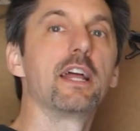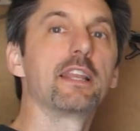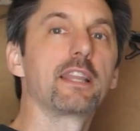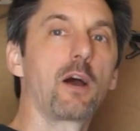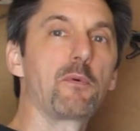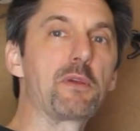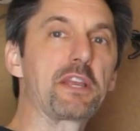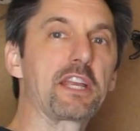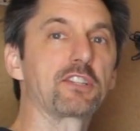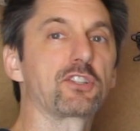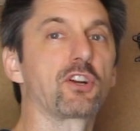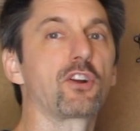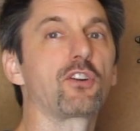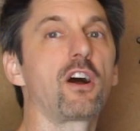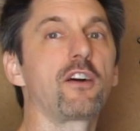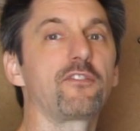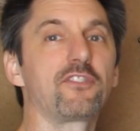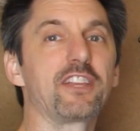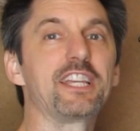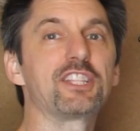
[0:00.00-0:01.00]
Now we can turn
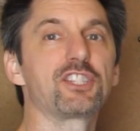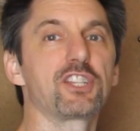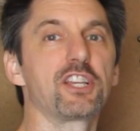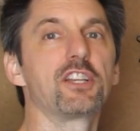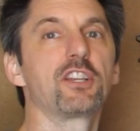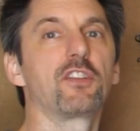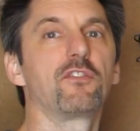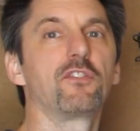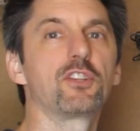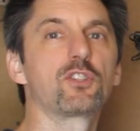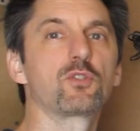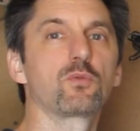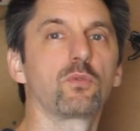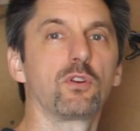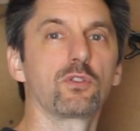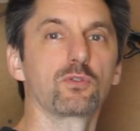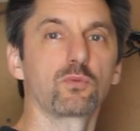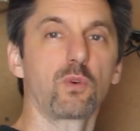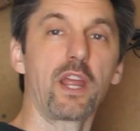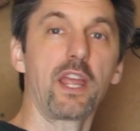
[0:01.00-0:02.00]
off each
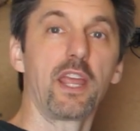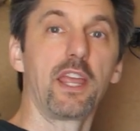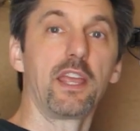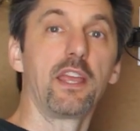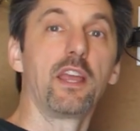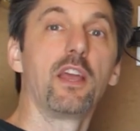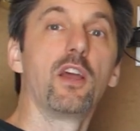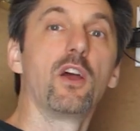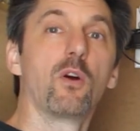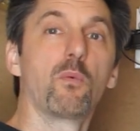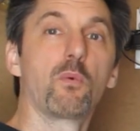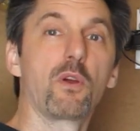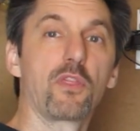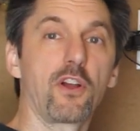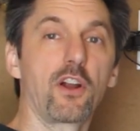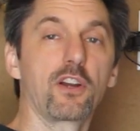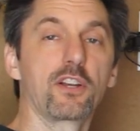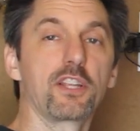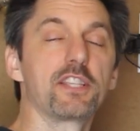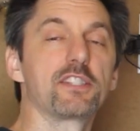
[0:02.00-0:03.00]
individual array with
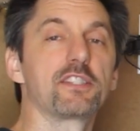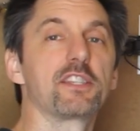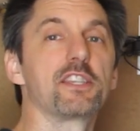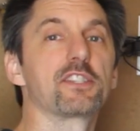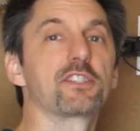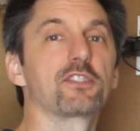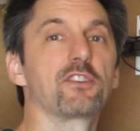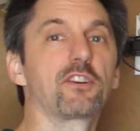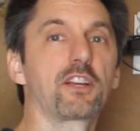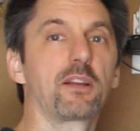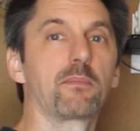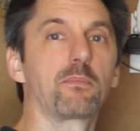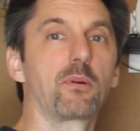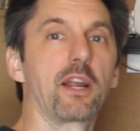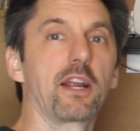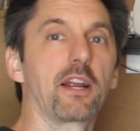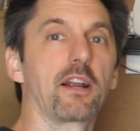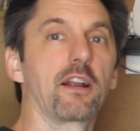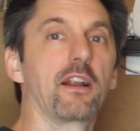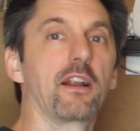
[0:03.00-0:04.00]
our D C circuit breaker.